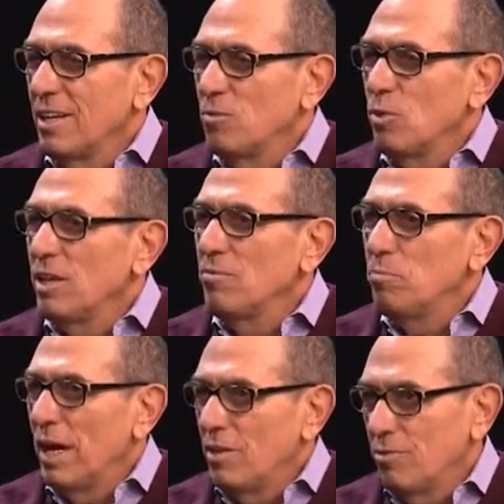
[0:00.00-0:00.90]
uh, we have
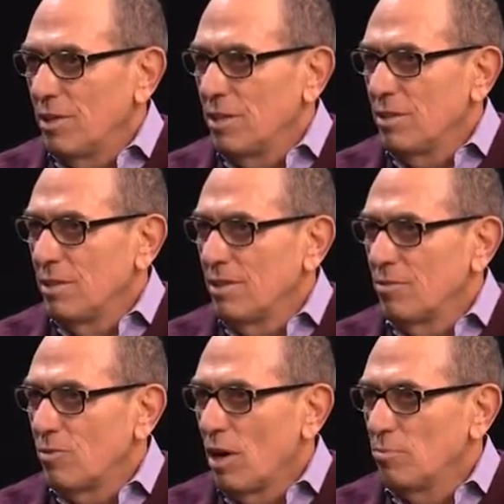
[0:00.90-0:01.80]
benefited
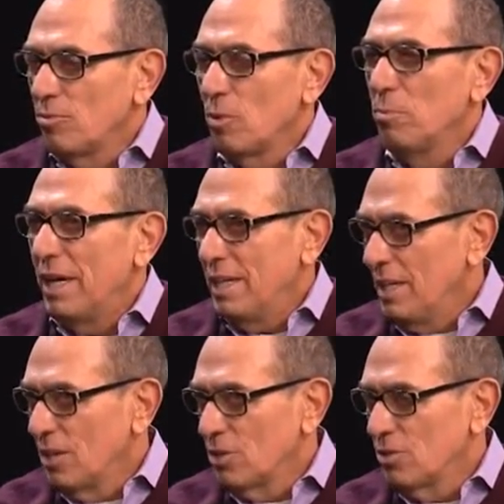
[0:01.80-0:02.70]
from for many
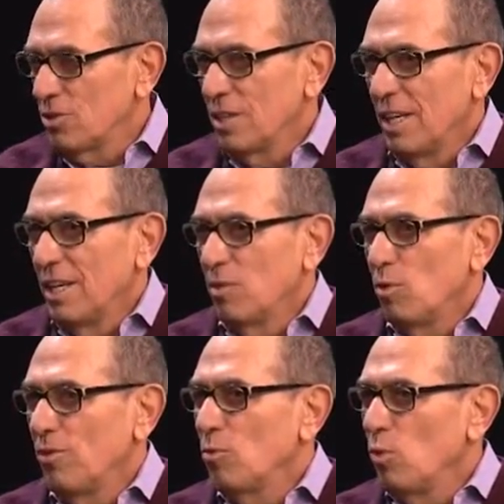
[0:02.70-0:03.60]
years
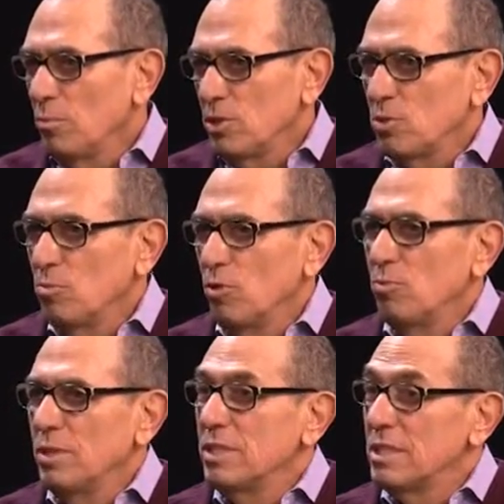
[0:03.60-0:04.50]
with the women's
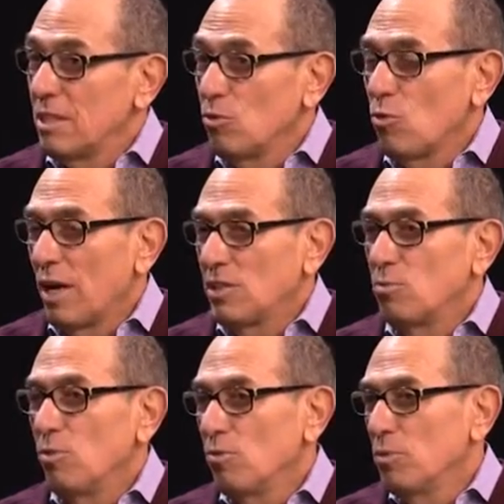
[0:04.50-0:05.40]
movement, civil rights
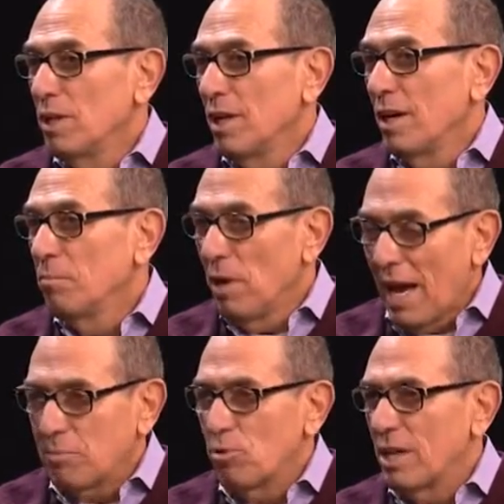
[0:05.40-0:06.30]
movement, a
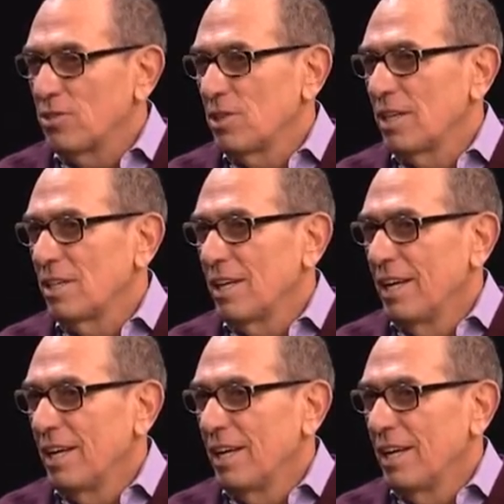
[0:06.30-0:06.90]
black president,